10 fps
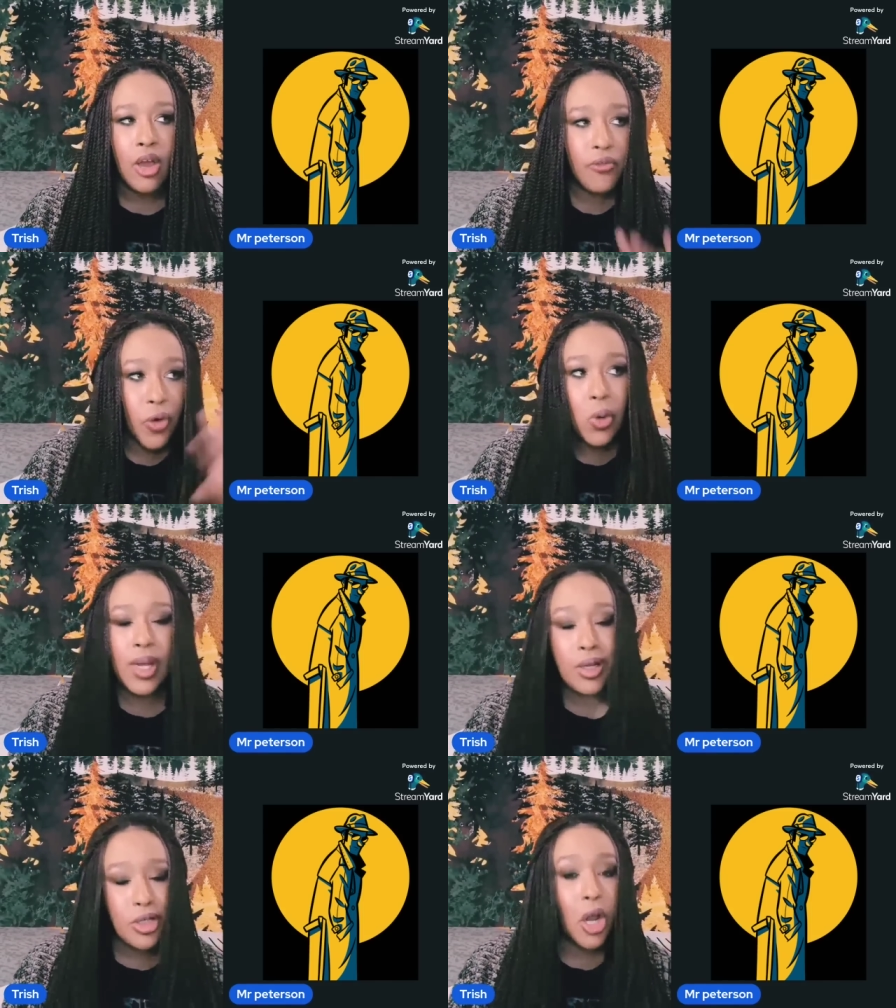full
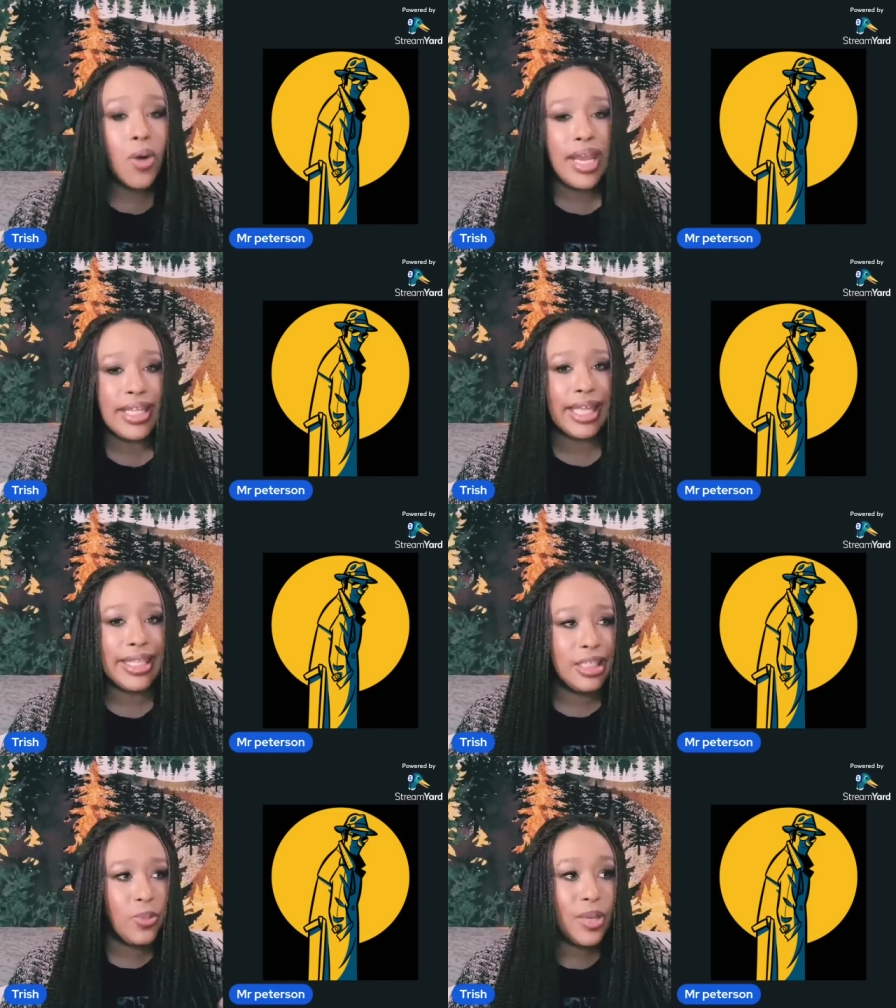well knowing that
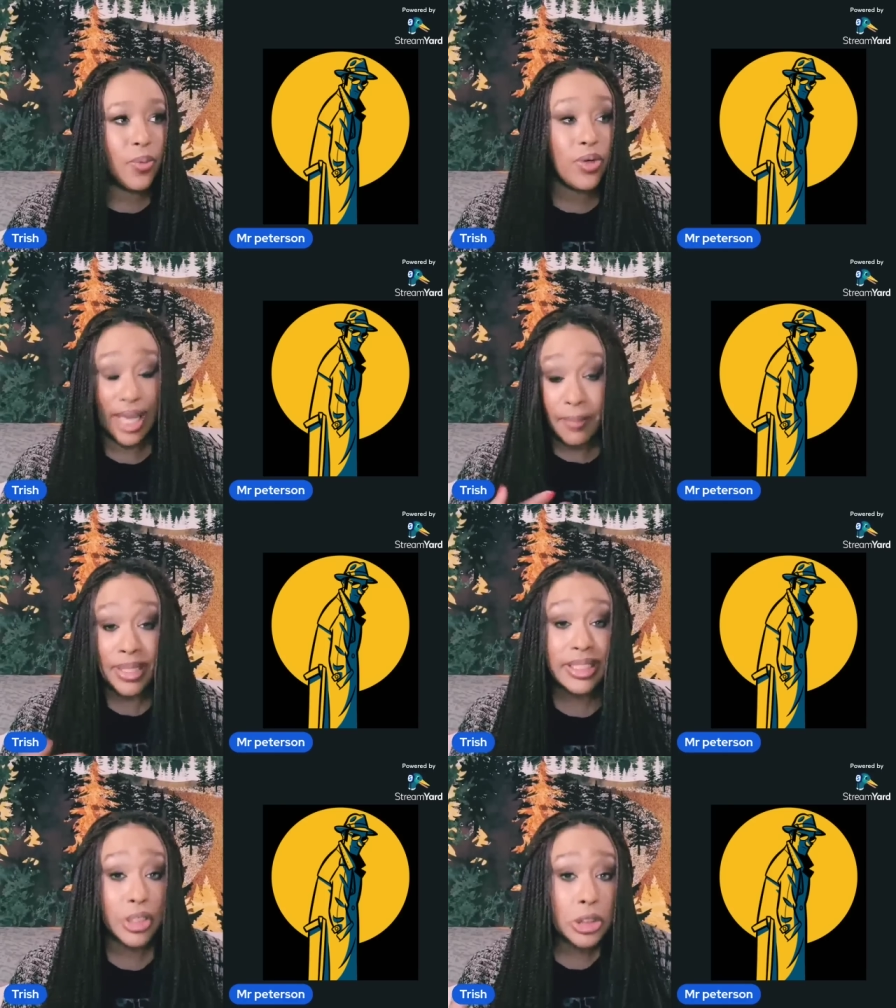these people can
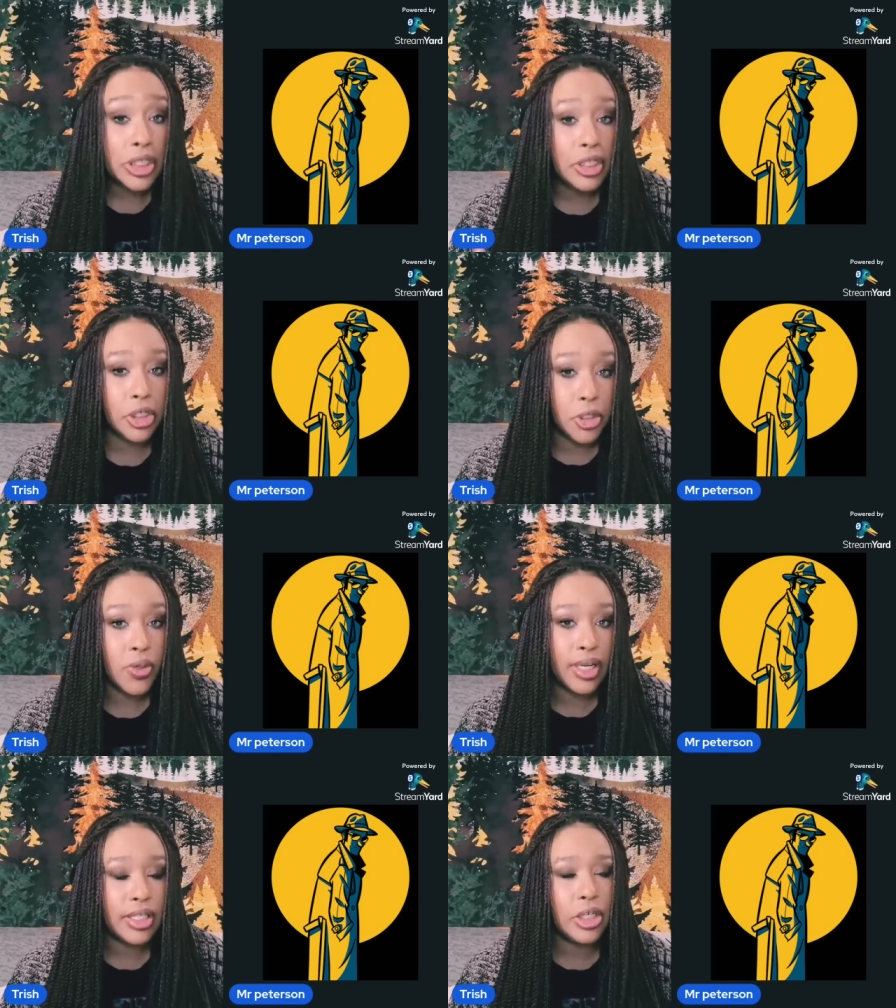potentially
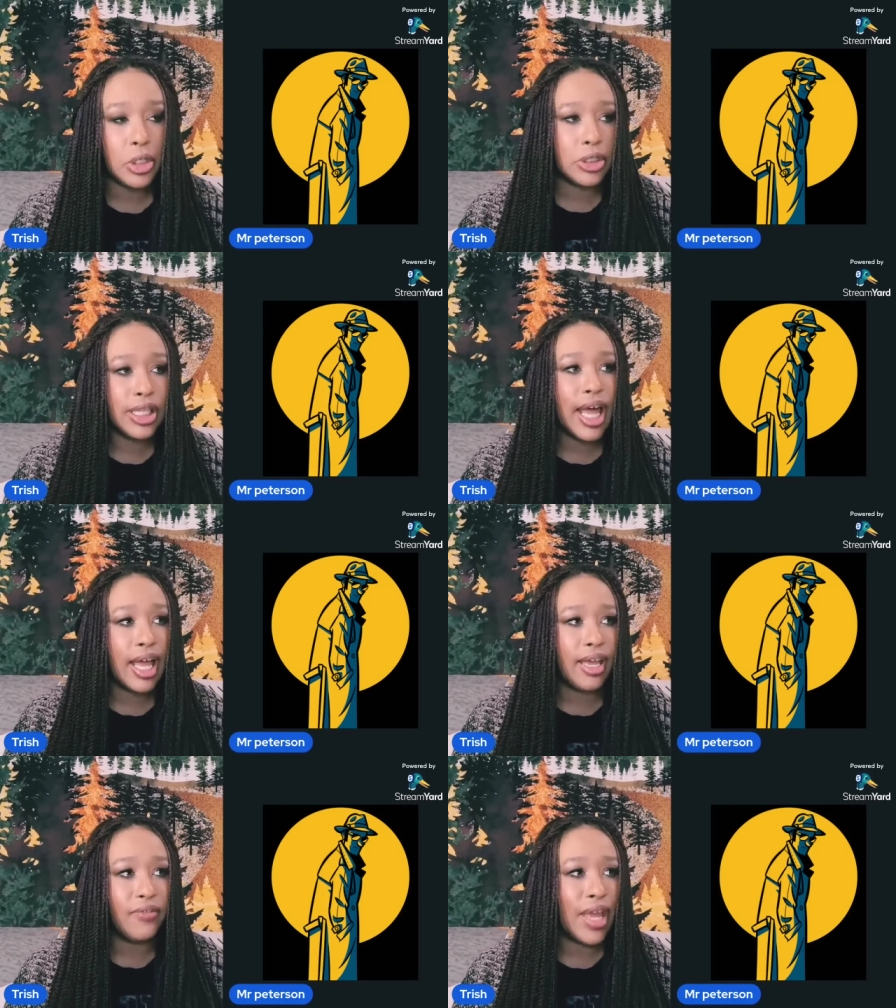destroy a teacher's
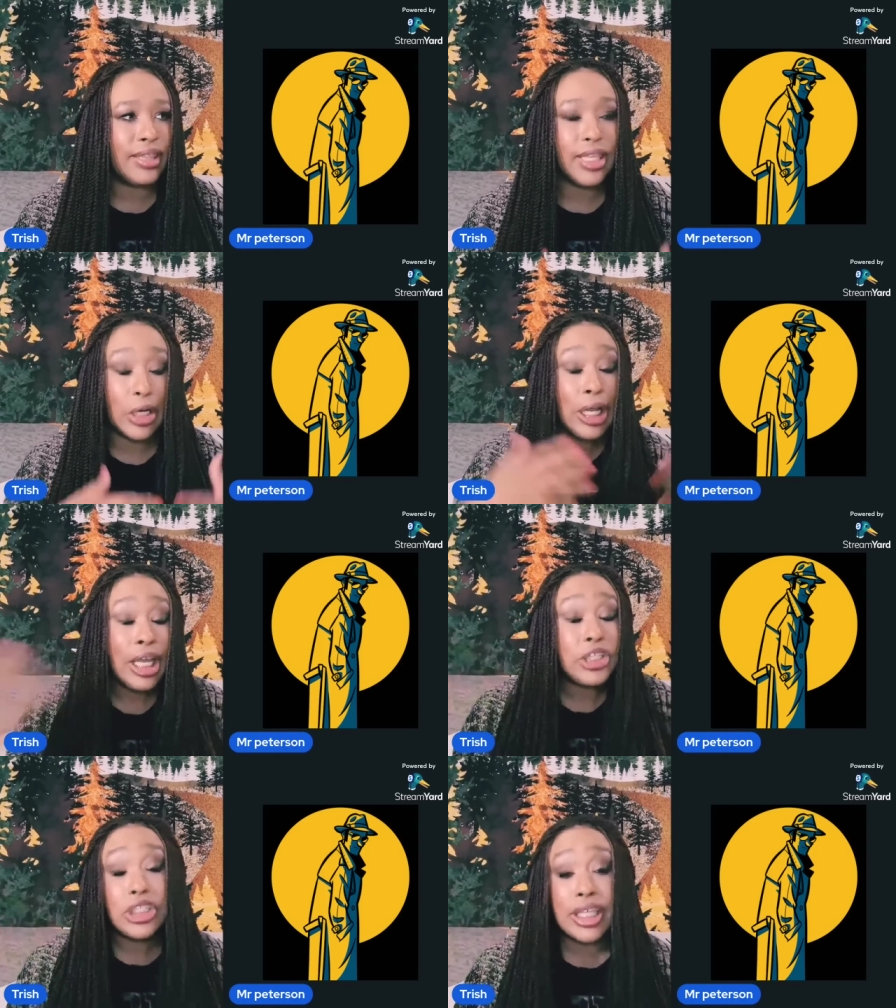life and they're
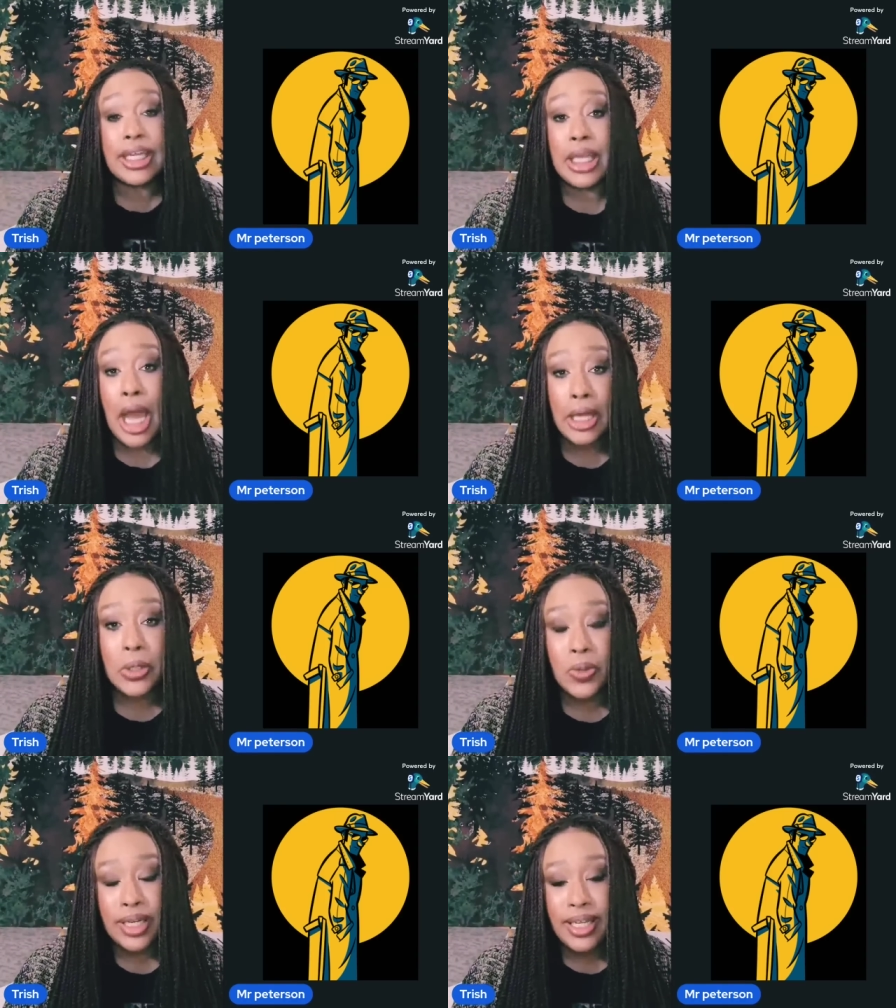just like not
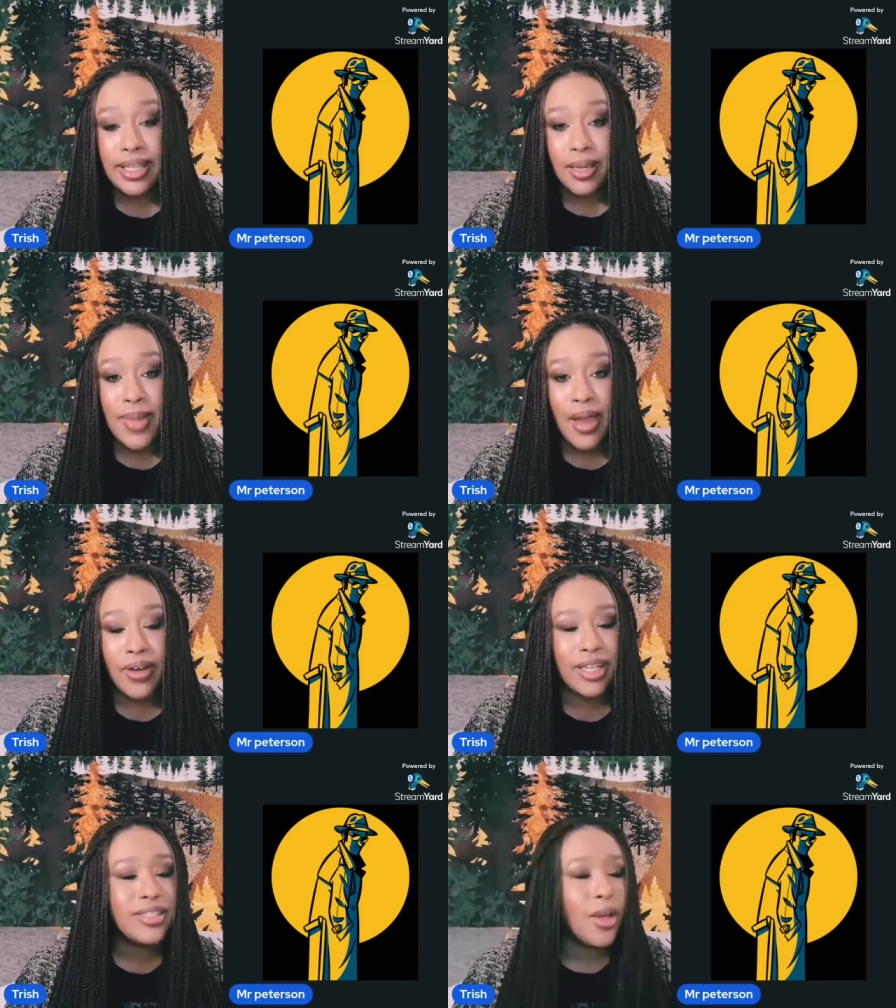doing anything about
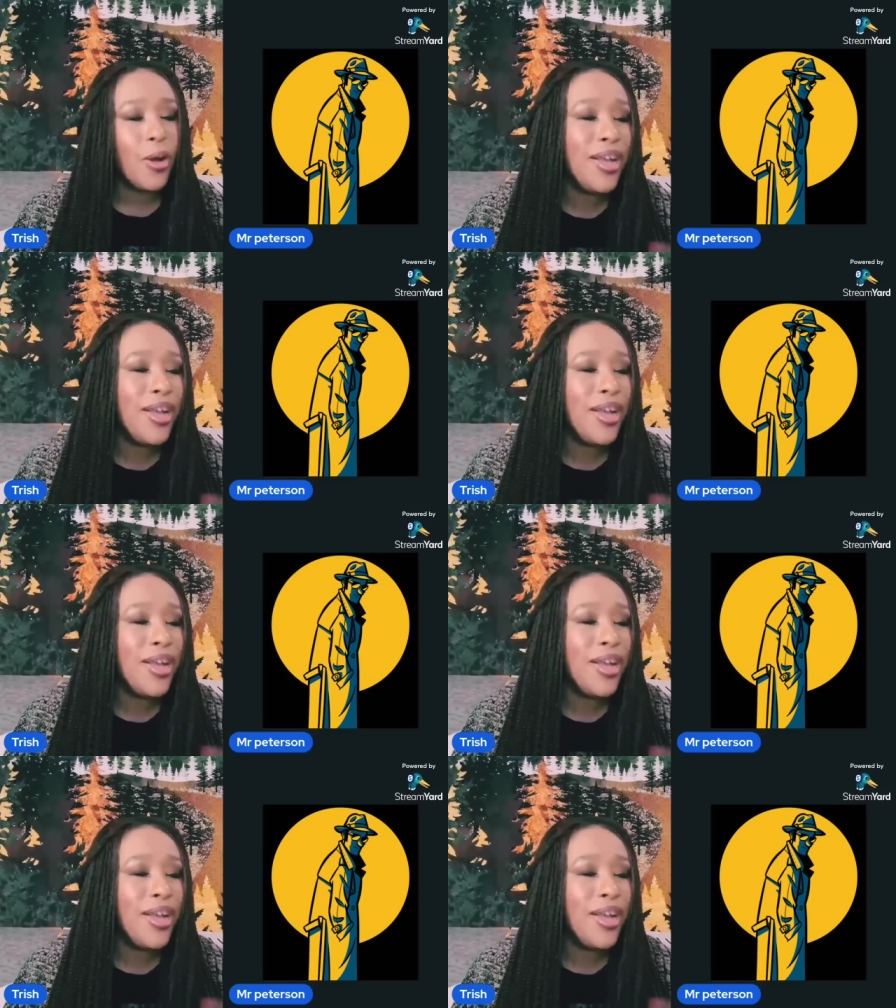it. So